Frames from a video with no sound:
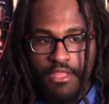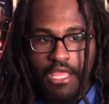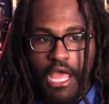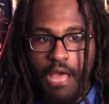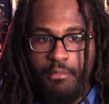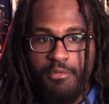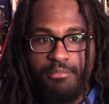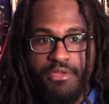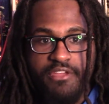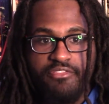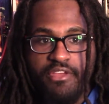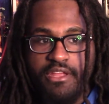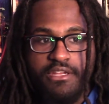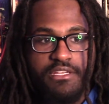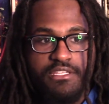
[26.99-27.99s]
I'm a big
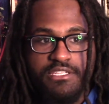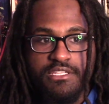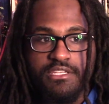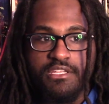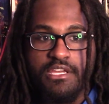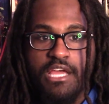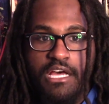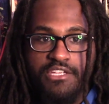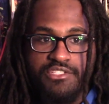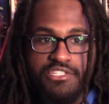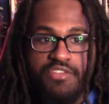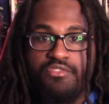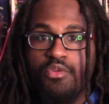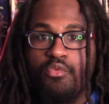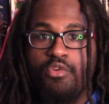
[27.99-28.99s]
fan of the consoles,
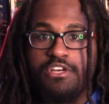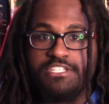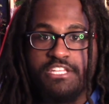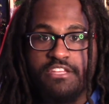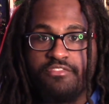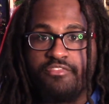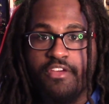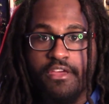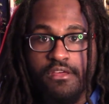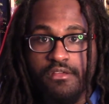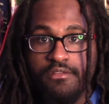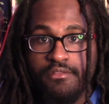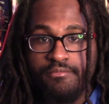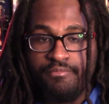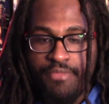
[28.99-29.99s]
even the ones that
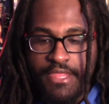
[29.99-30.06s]
failed.